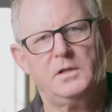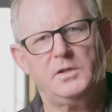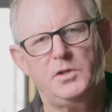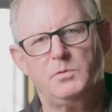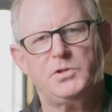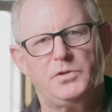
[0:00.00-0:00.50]

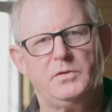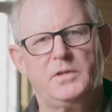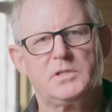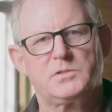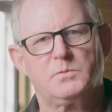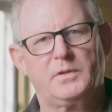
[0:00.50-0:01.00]
you would do
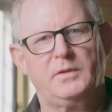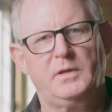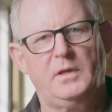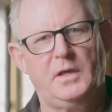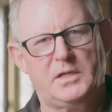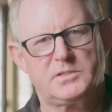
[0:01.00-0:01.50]
this with
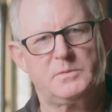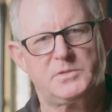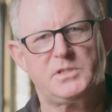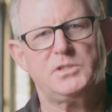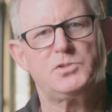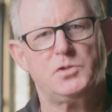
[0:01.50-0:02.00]
the
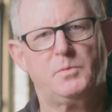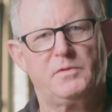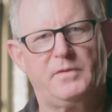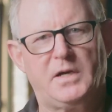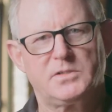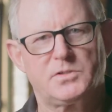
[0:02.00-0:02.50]
SMC
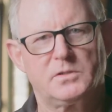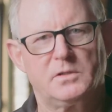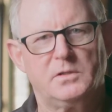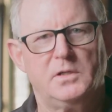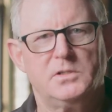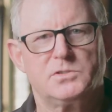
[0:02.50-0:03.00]
Supervisor
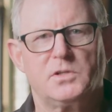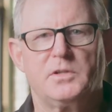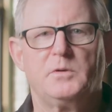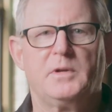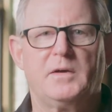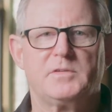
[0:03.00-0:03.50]
so that
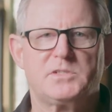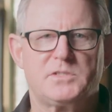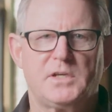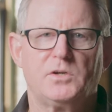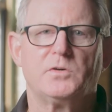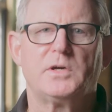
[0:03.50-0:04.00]
you would have a
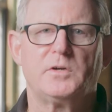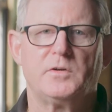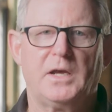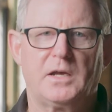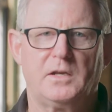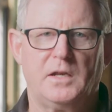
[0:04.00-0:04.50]
single
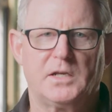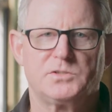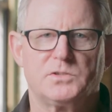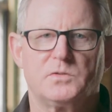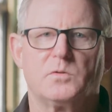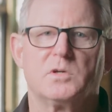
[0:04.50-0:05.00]
internet
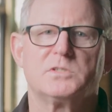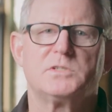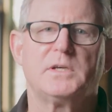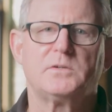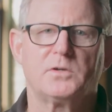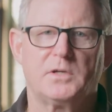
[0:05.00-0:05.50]
connection or a
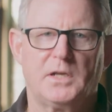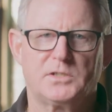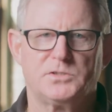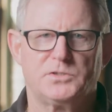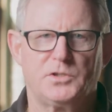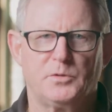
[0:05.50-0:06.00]
single
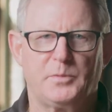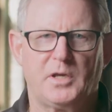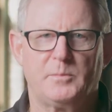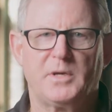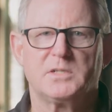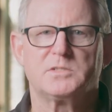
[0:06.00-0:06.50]
connection to your
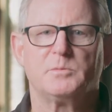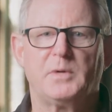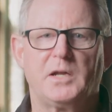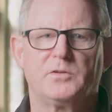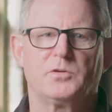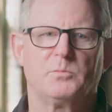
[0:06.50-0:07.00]
BMS to
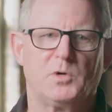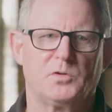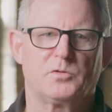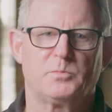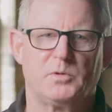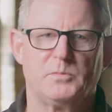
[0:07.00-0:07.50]
monitor
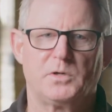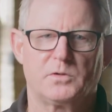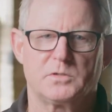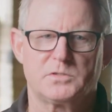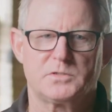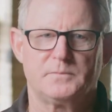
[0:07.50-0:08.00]
multiple
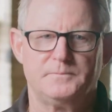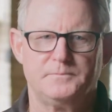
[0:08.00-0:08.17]
motors.